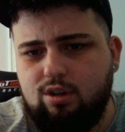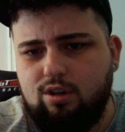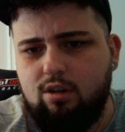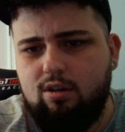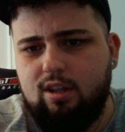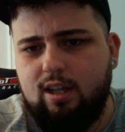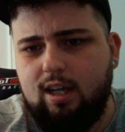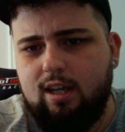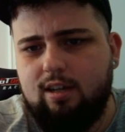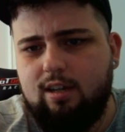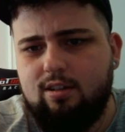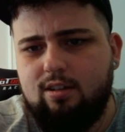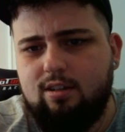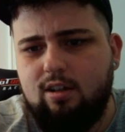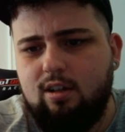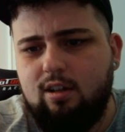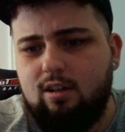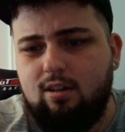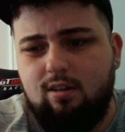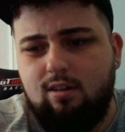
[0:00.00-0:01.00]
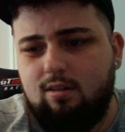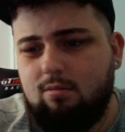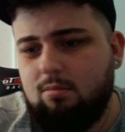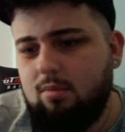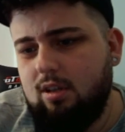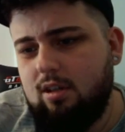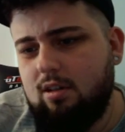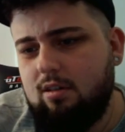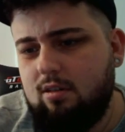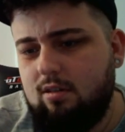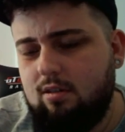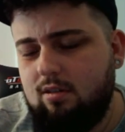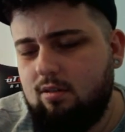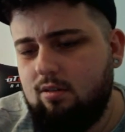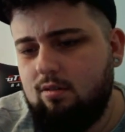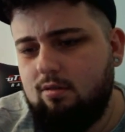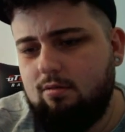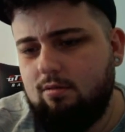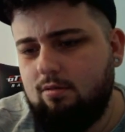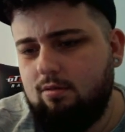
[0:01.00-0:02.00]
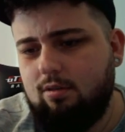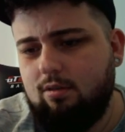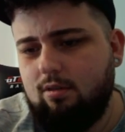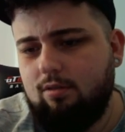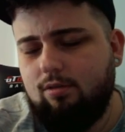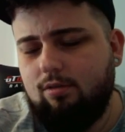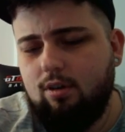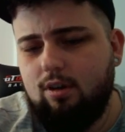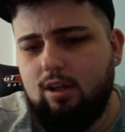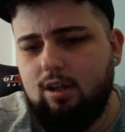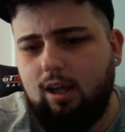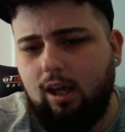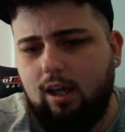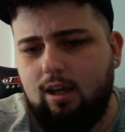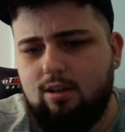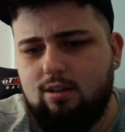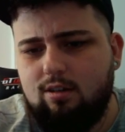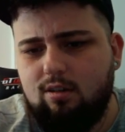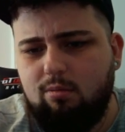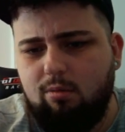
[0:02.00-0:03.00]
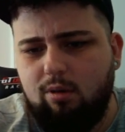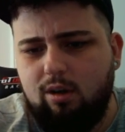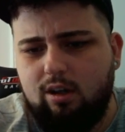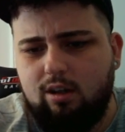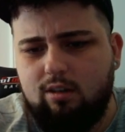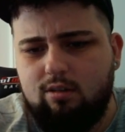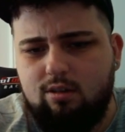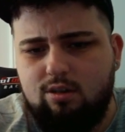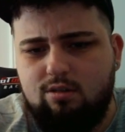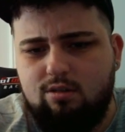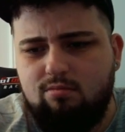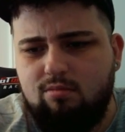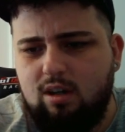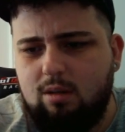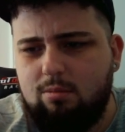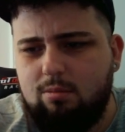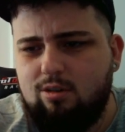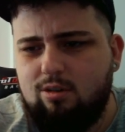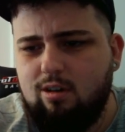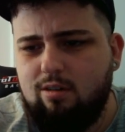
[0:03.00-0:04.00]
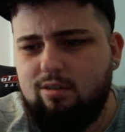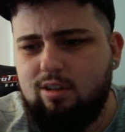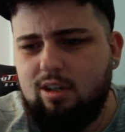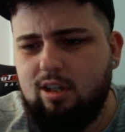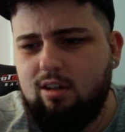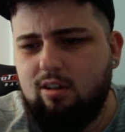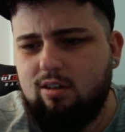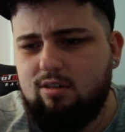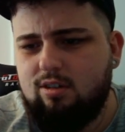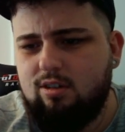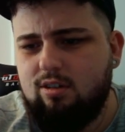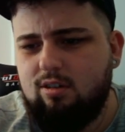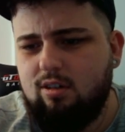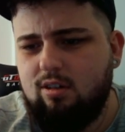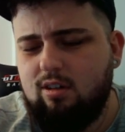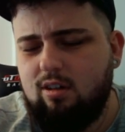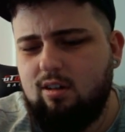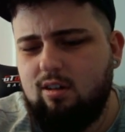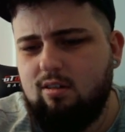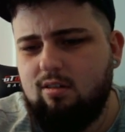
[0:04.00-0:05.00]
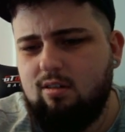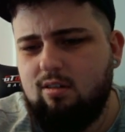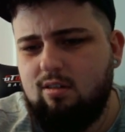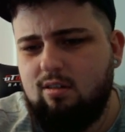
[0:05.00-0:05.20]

your indicators. But then, if your indicators aren't working, you shouldn't really be driving your car, should you? I don't know.